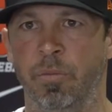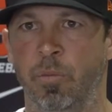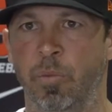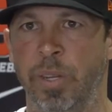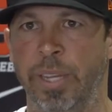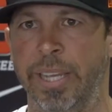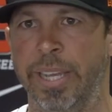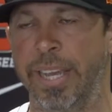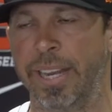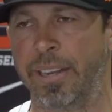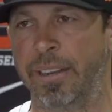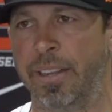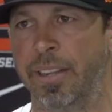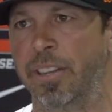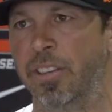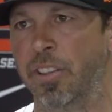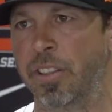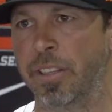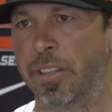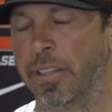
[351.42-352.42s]
we get
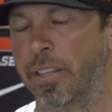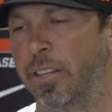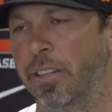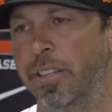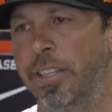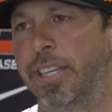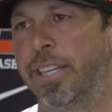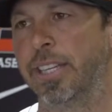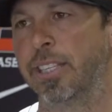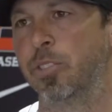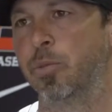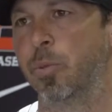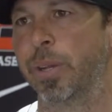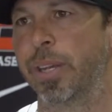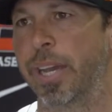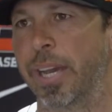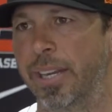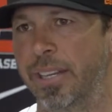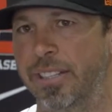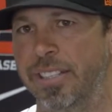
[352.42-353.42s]
into the little leagues. We
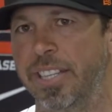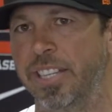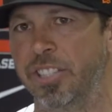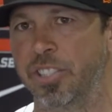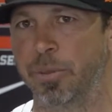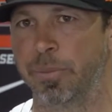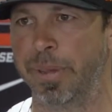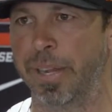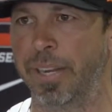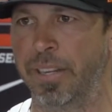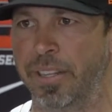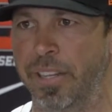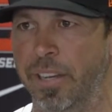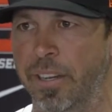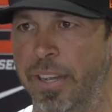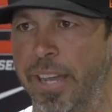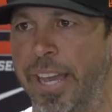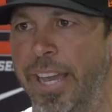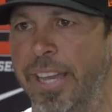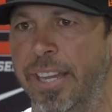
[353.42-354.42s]
kind of teach them at a
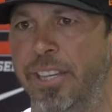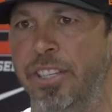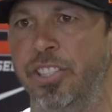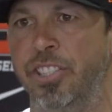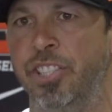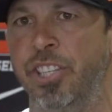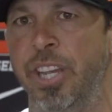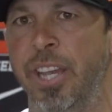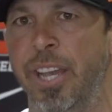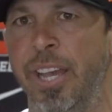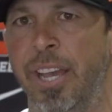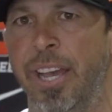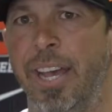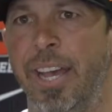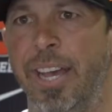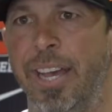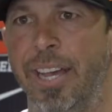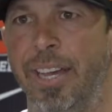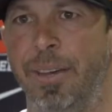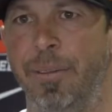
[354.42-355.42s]
young age
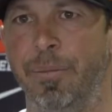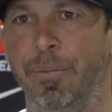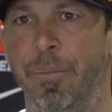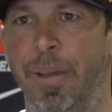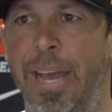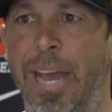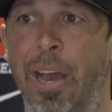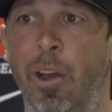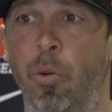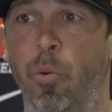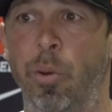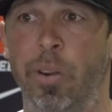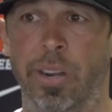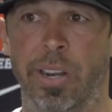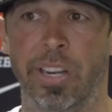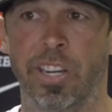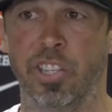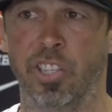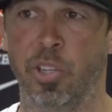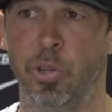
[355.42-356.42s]
um, how we're
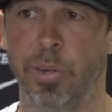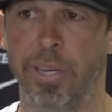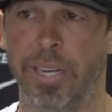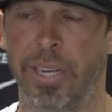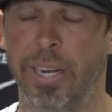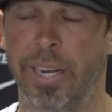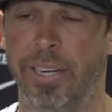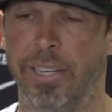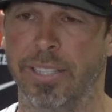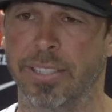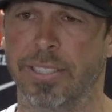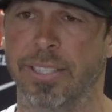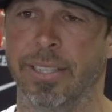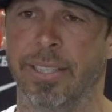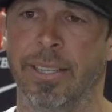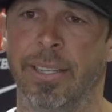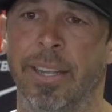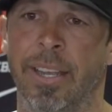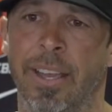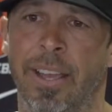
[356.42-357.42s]
going to do it at
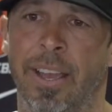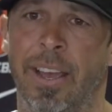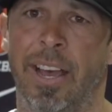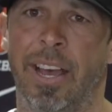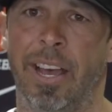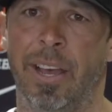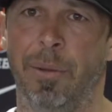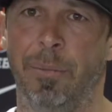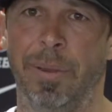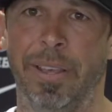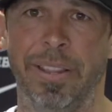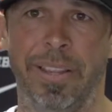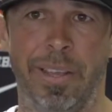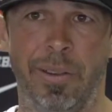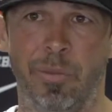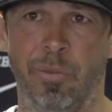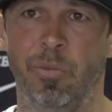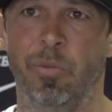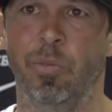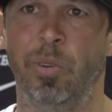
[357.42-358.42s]
Huntington. Um, and
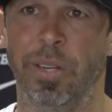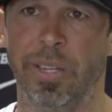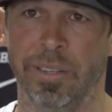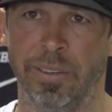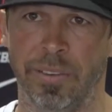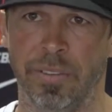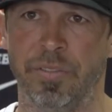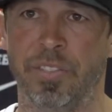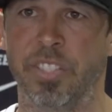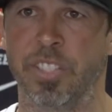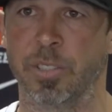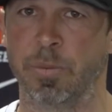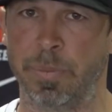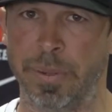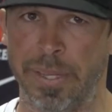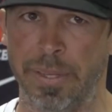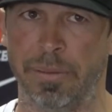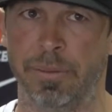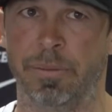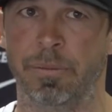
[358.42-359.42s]
then we have just
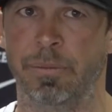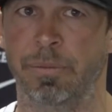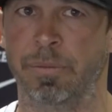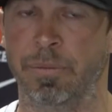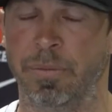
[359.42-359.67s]
been